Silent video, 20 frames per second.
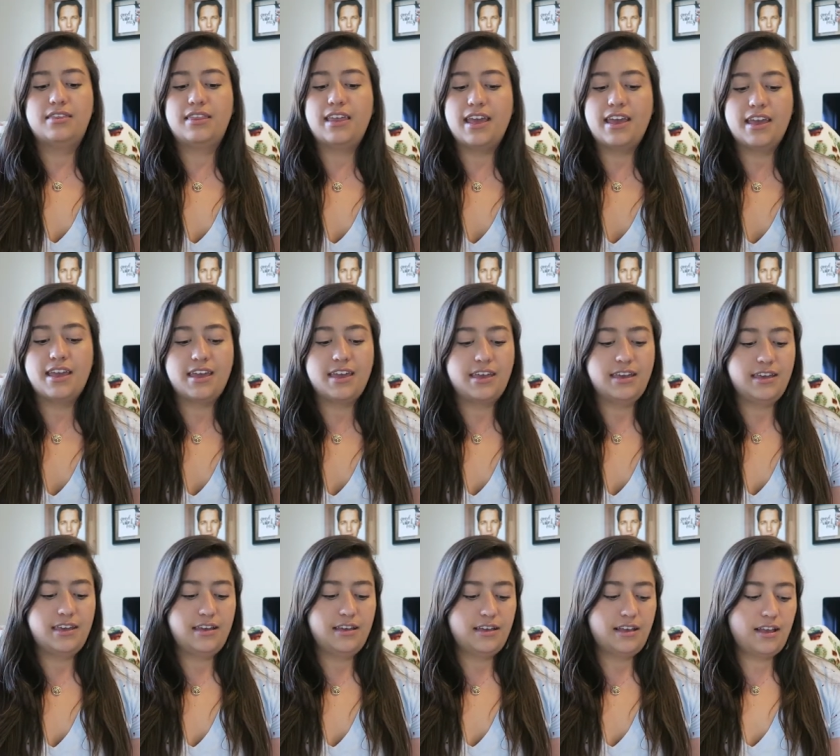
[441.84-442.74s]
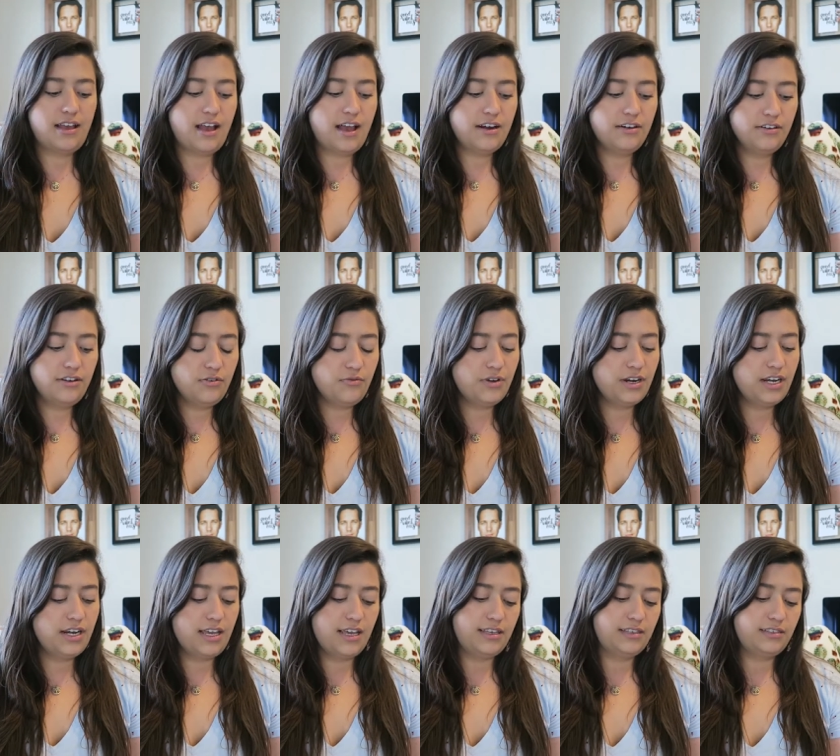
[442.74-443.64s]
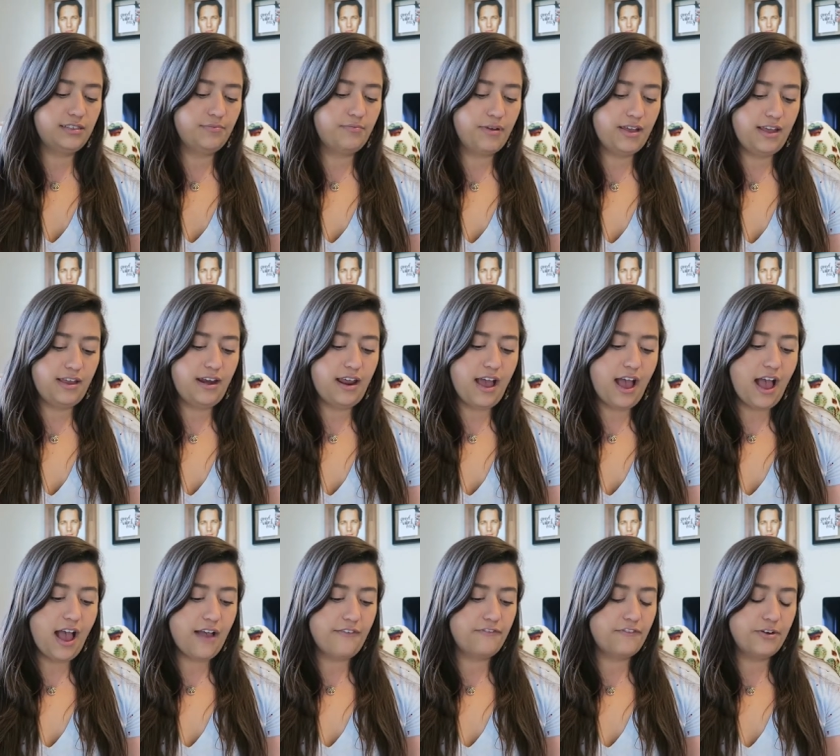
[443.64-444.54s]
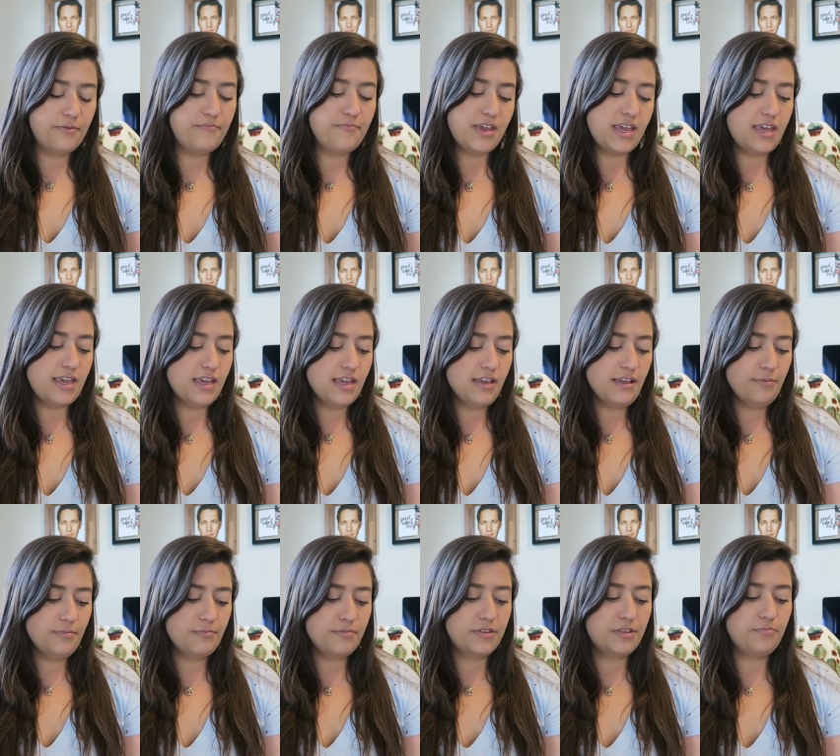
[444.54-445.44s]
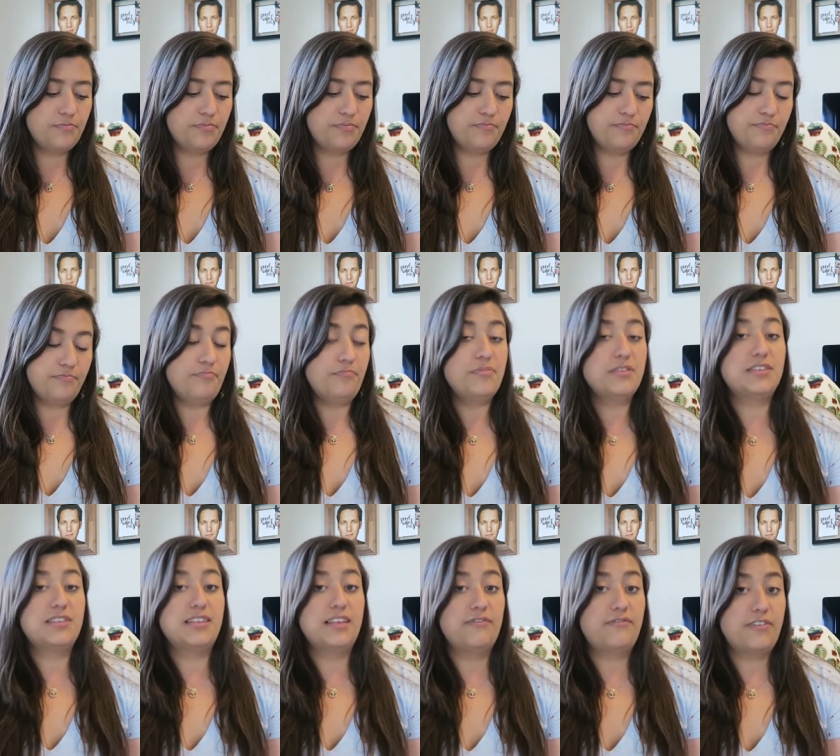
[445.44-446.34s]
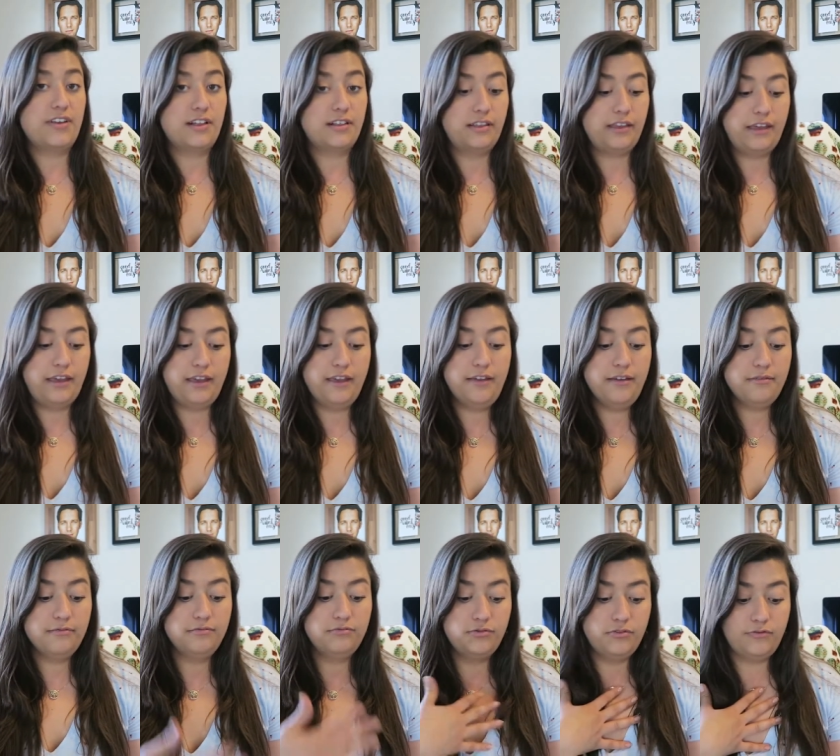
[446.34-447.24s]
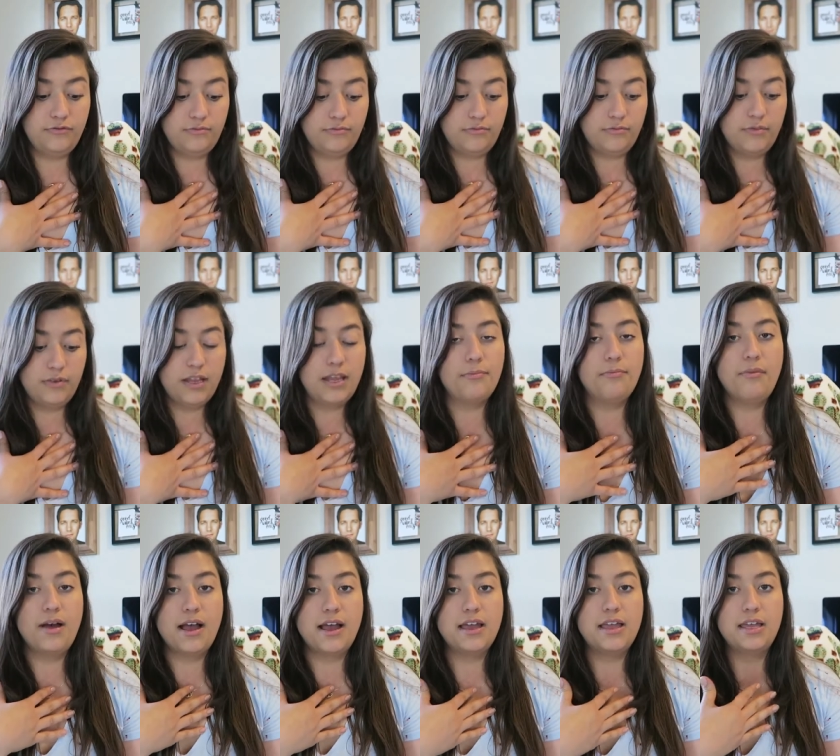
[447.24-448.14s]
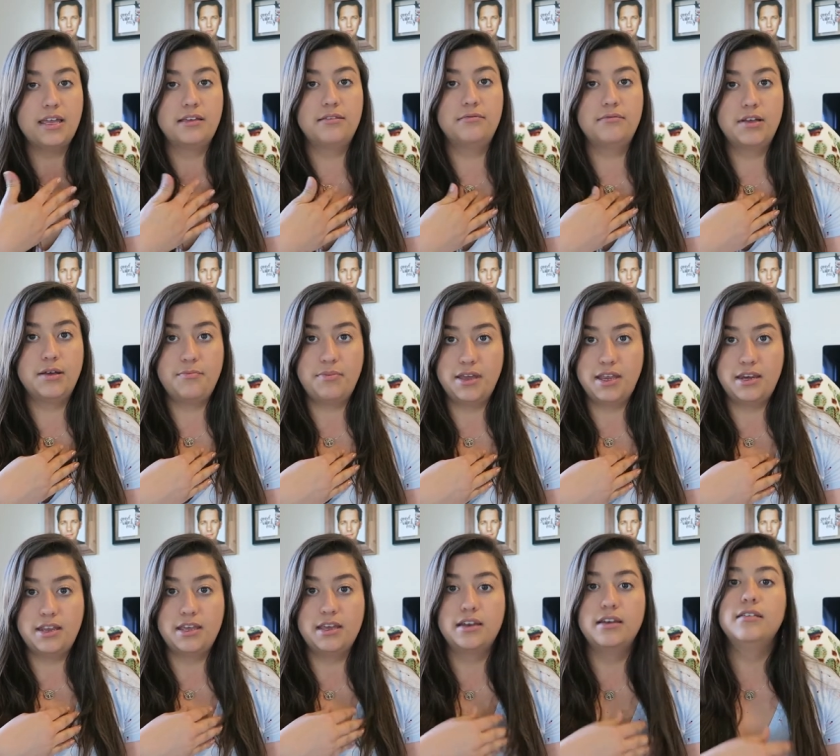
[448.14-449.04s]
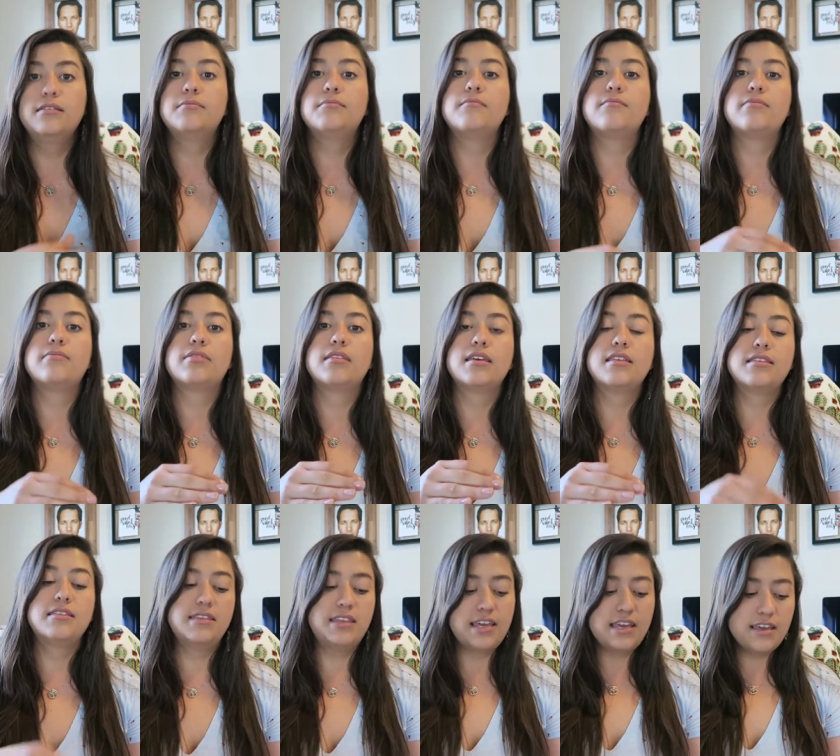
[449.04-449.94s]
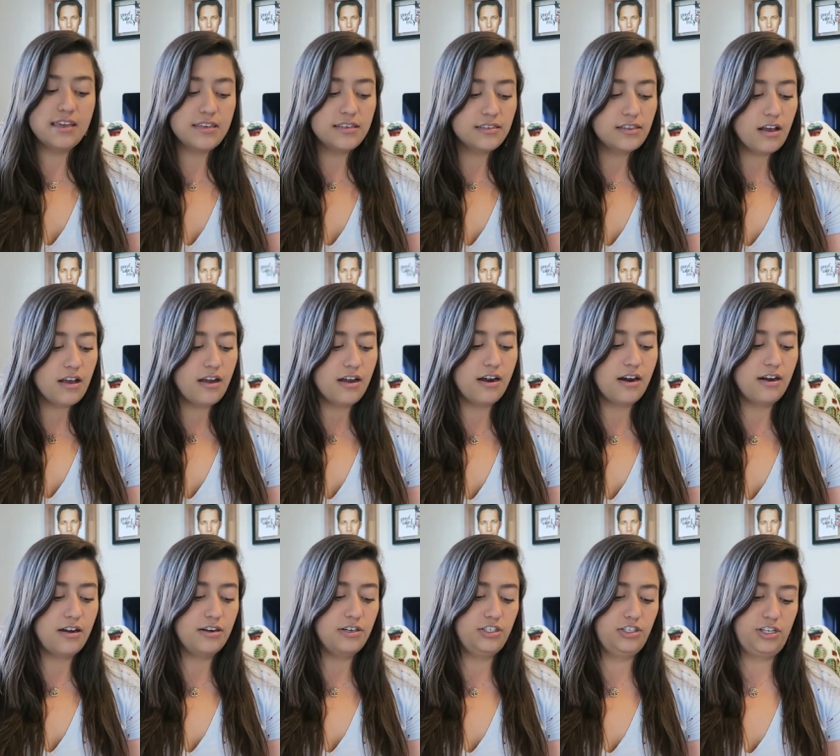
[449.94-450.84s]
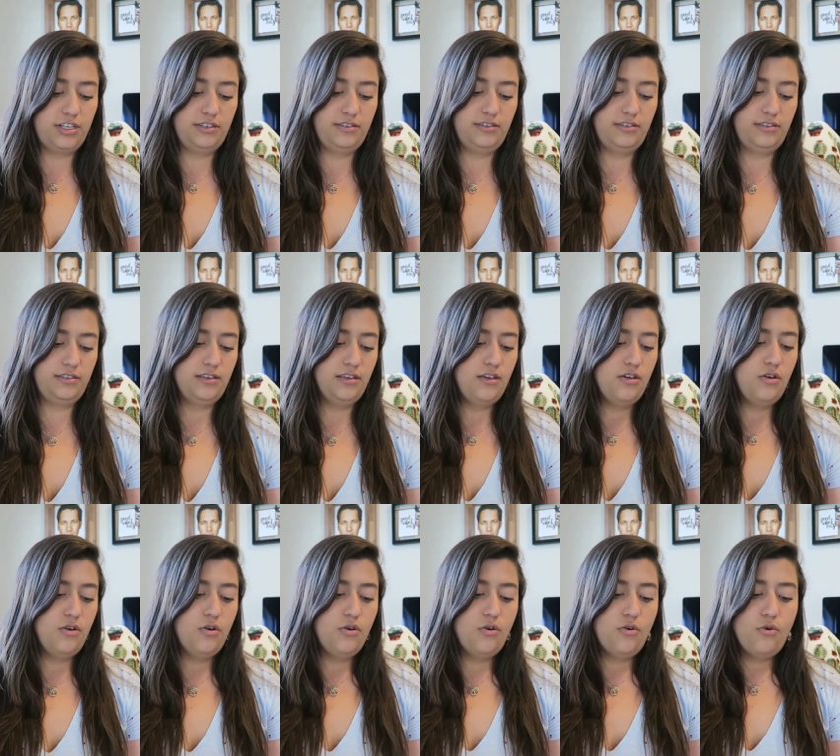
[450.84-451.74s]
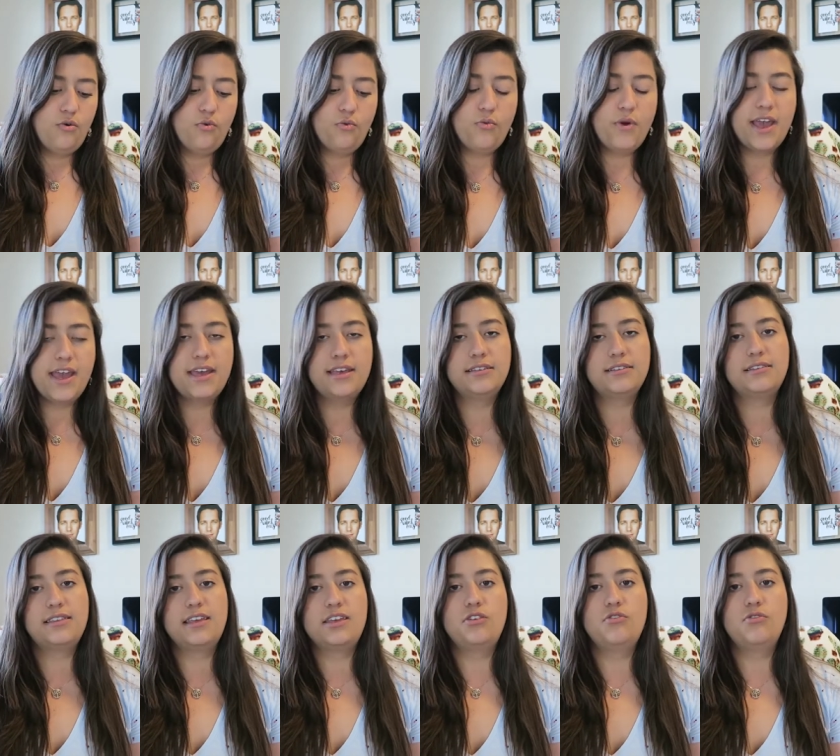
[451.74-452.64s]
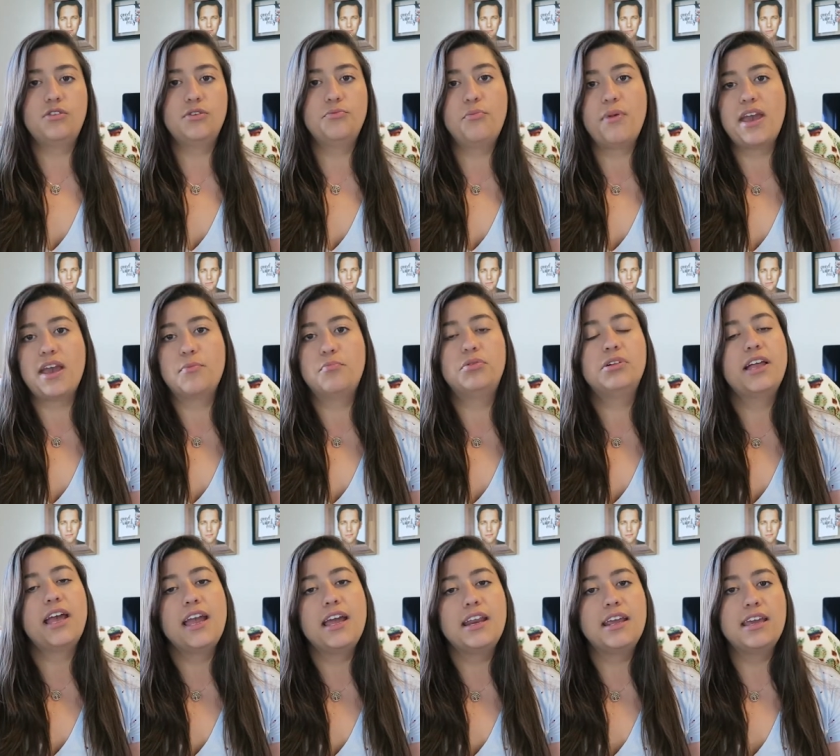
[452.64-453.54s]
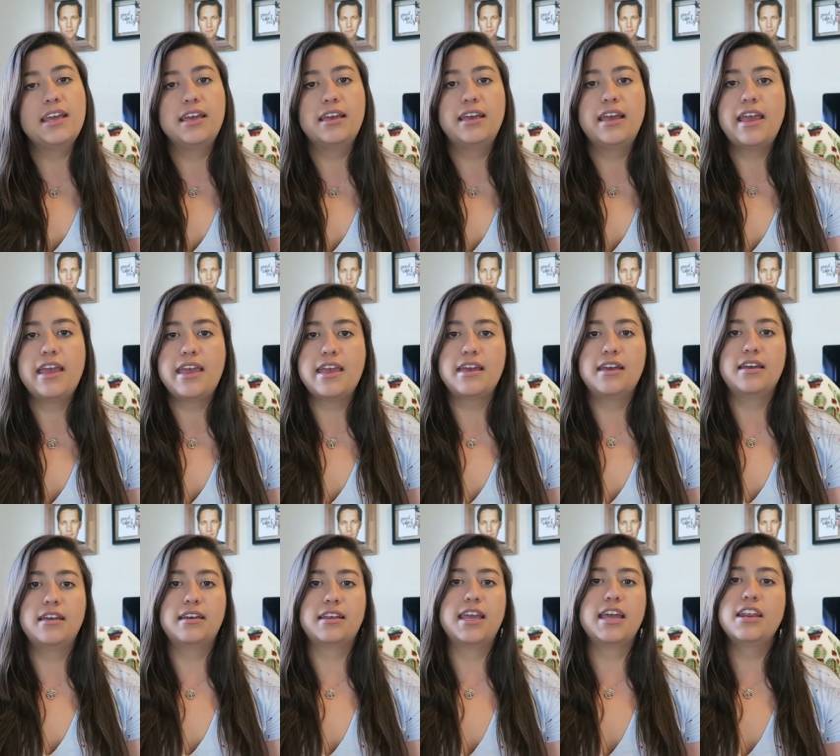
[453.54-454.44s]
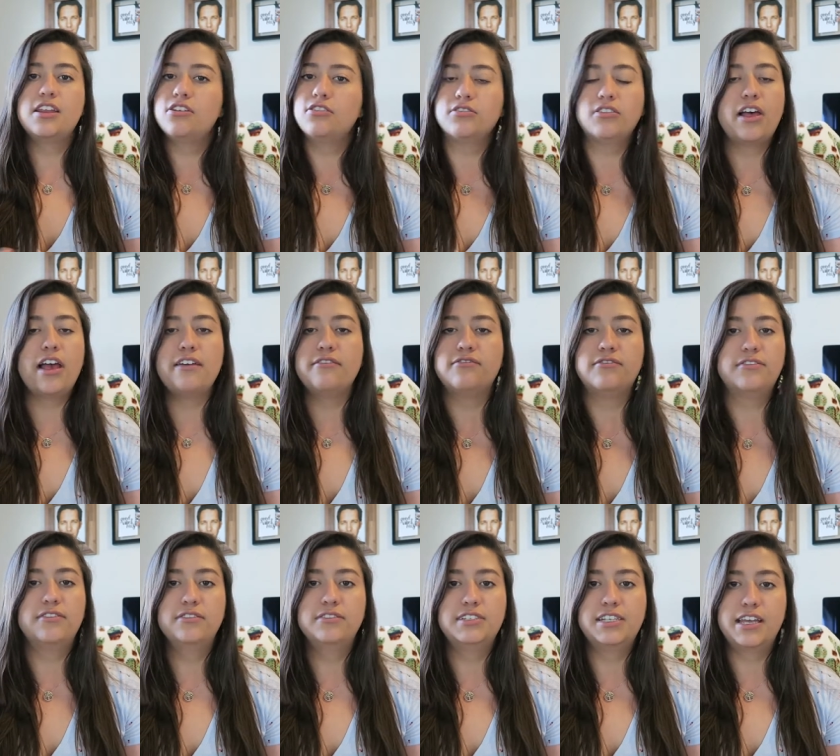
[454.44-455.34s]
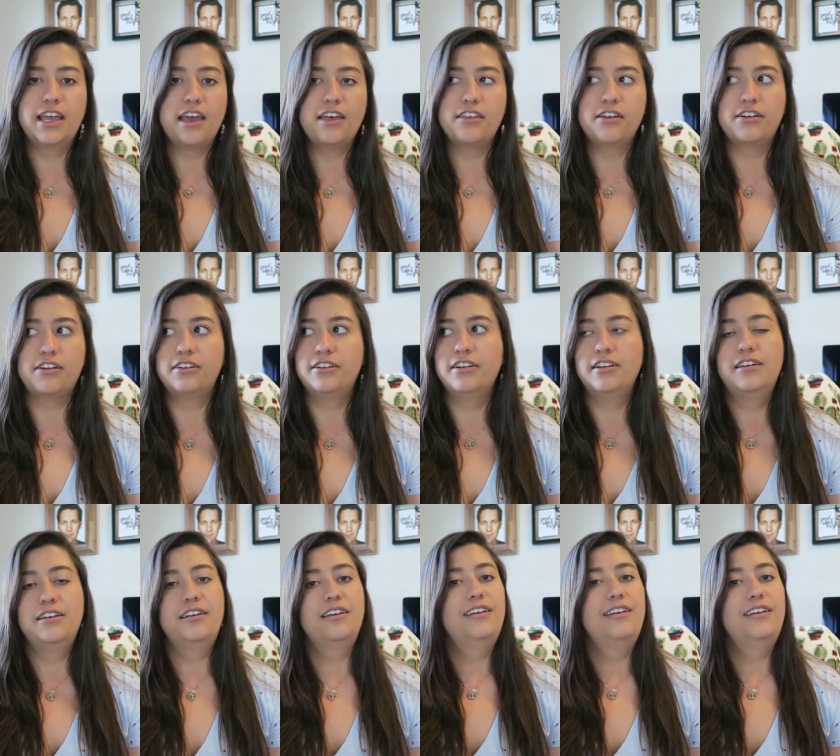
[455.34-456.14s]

They, I don't know what it is, but for me specifically, in my opinion, these are just ways that you can make planning and getting your life together